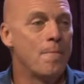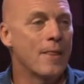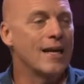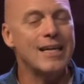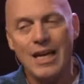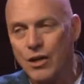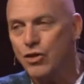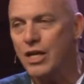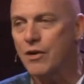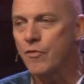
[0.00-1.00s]
And I kind of
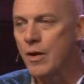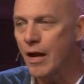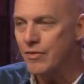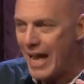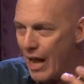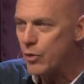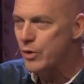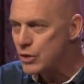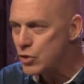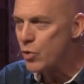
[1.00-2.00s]
think of
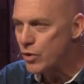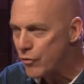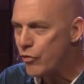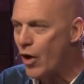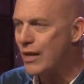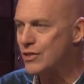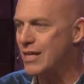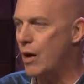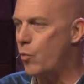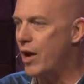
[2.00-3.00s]
counterintuitive thoughts
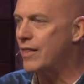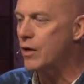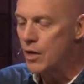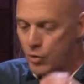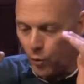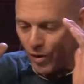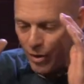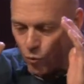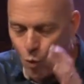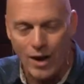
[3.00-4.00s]
that way, that we
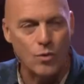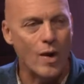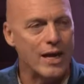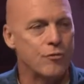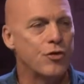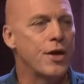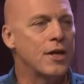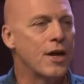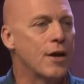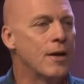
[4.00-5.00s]
have one way of
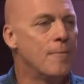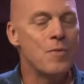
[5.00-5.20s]
thinking,